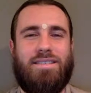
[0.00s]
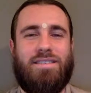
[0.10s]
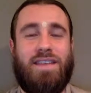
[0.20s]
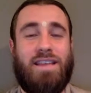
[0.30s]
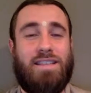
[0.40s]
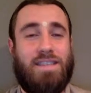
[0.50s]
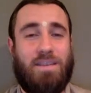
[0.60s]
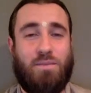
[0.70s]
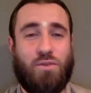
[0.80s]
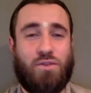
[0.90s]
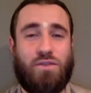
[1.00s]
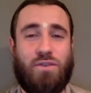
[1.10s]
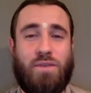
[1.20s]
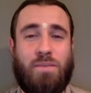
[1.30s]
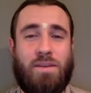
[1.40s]
They had seen beautiful
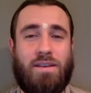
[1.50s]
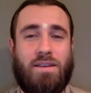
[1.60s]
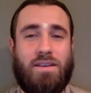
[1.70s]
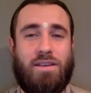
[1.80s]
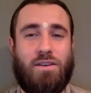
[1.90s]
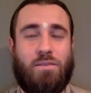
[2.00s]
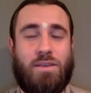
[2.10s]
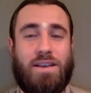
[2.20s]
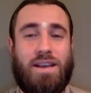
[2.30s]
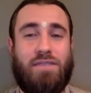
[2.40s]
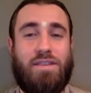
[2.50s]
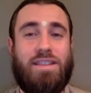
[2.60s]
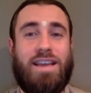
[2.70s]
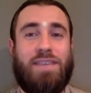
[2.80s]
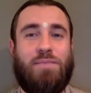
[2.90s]
women, but never
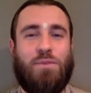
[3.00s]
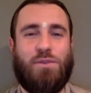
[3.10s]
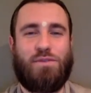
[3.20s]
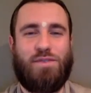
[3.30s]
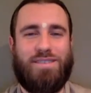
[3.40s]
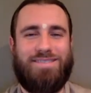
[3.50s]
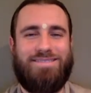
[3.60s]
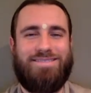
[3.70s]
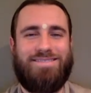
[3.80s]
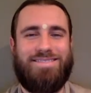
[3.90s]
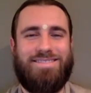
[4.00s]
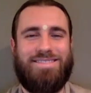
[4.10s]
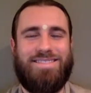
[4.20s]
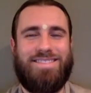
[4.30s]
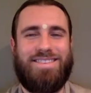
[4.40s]
that beautiful.
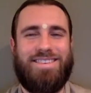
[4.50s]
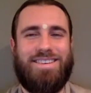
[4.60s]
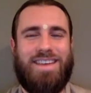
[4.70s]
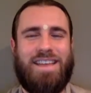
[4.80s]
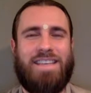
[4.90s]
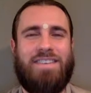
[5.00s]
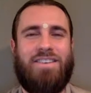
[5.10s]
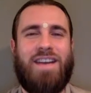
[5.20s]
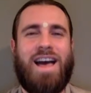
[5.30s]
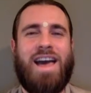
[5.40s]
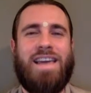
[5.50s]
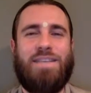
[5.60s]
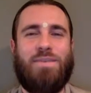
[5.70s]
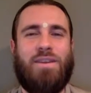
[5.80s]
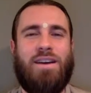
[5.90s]
It said her
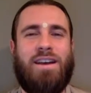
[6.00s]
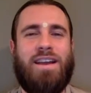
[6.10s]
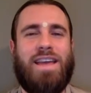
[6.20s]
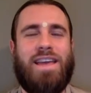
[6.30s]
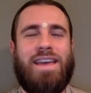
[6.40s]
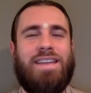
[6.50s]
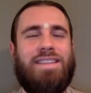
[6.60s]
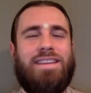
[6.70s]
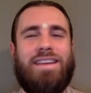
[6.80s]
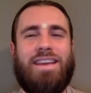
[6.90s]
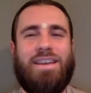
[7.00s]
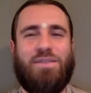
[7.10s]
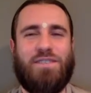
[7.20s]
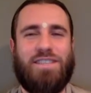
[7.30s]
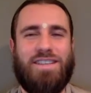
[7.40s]
eyes were unlike anything they had
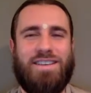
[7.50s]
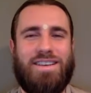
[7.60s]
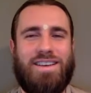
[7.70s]
ever seen.